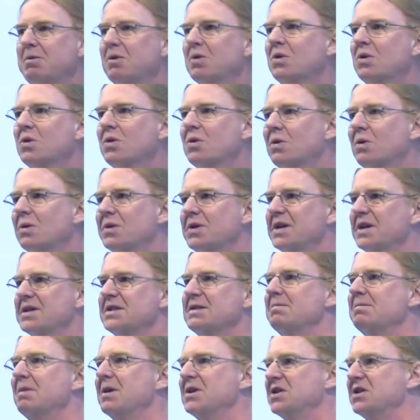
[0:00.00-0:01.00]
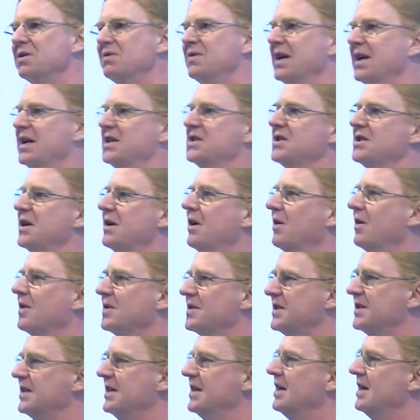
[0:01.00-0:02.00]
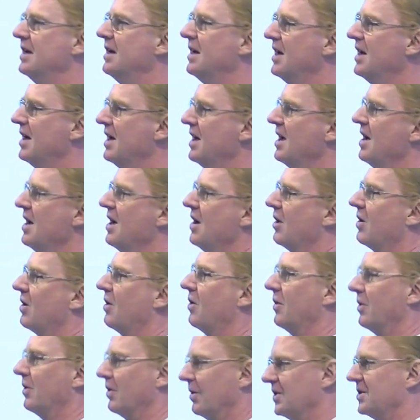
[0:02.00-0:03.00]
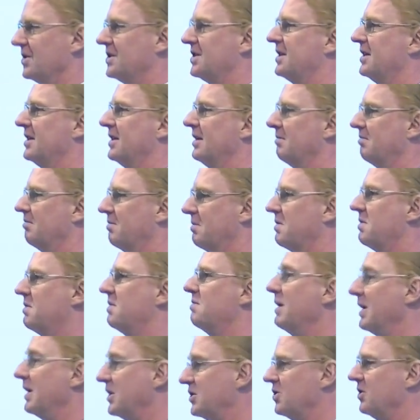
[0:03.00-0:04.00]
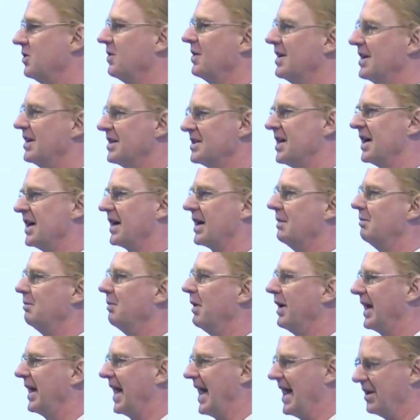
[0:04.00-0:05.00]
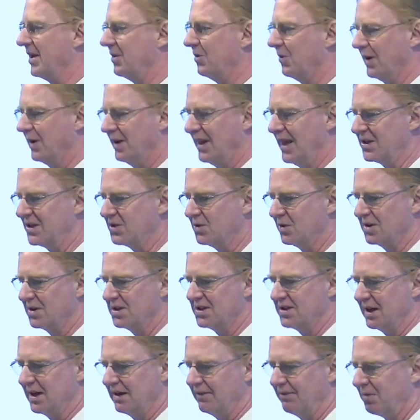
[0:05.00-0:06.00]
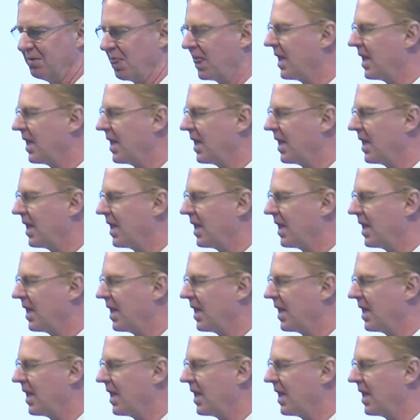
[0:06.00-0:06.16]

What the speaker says: Google does a bunch of tests on RC kernels to make sure that it's not going to break Android, that sort of stuff.